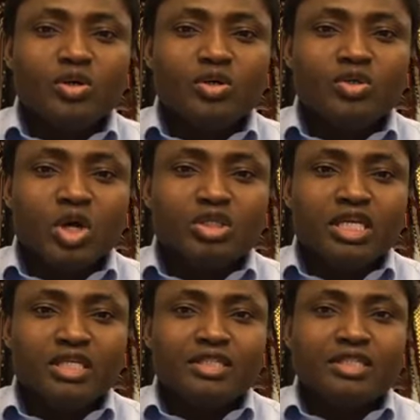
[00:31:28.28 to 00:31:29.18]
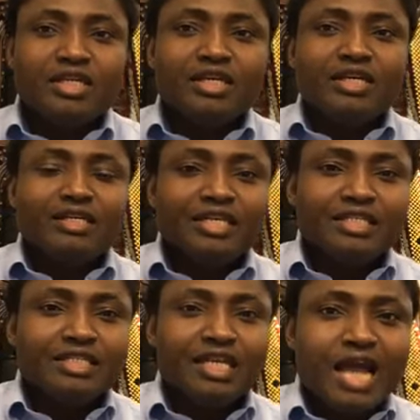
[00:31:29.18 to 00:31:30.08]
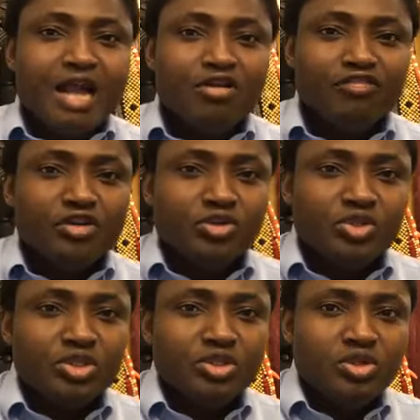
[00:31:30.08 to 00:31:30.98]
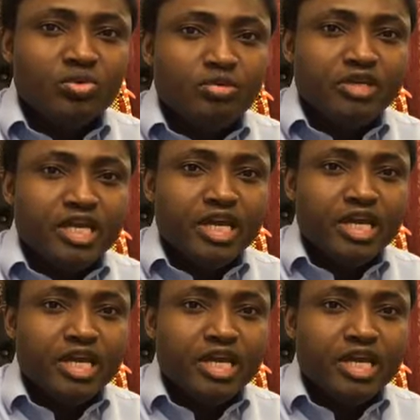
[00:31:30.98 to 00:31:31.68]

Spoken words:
northeast. This is the kind of news you will be hearing.